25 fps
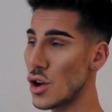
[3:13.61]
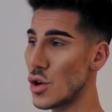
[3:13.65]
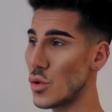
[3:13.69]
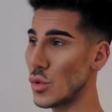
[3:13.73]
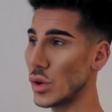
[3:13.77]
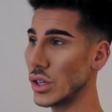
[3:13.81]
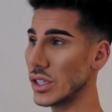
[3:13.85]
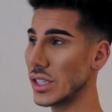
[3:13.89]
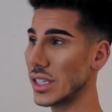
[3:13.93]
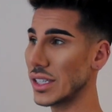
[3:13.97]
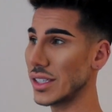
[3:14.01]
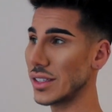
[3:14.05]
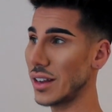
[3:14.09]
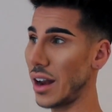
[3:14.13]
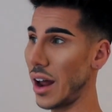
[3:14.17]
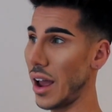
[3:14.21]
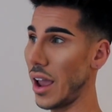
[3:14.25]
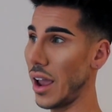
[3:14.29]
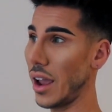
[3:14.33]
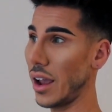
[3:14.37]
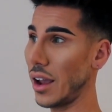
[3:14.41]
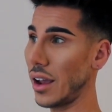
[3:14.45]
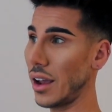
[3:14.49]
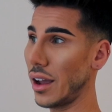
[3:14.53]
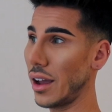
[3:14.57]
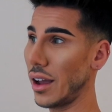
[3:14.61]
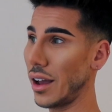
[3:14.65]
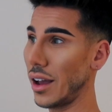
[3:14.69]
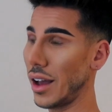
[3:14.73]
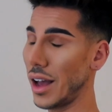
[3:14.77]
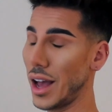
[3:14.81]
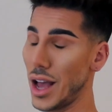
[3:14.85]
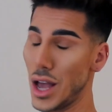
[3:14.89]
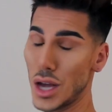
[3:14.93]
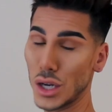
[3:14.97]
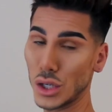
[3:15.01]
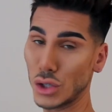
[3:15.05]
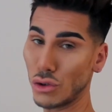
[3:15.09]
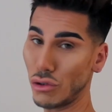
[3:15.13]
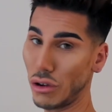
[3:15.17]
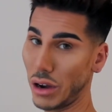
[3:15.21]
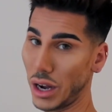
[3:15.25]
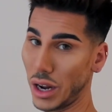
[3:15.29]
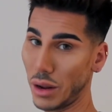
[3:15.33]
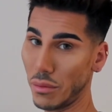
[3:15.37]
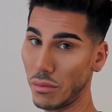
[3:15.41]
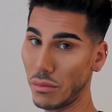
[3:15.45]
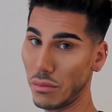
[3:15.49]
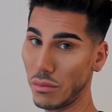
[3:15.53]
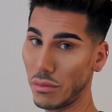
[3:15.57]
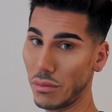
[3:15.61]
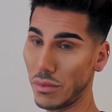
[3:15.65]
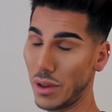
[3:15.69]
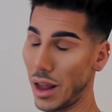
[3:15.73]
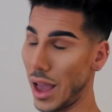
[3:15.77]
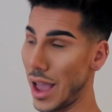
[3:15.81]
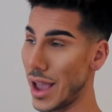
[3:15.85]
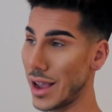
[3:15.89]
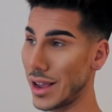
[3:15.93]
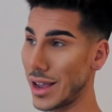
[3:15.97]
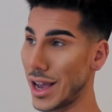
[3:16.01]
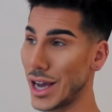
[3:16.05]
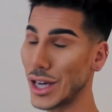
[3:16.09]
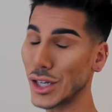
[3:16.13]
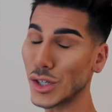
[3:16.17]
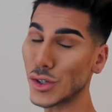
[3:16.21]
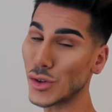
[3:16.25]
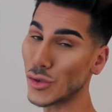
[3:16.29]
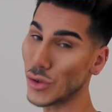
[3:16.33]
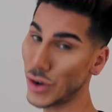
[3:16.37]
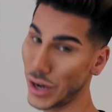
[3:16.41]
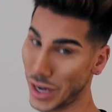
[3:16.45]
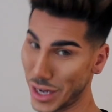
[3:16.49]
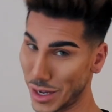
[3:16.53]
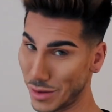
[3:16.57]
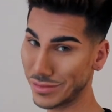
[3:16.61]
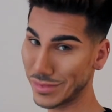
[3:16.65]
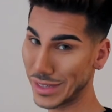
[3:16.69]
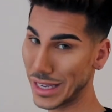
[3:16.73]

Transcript: which is like a dream, like a dream.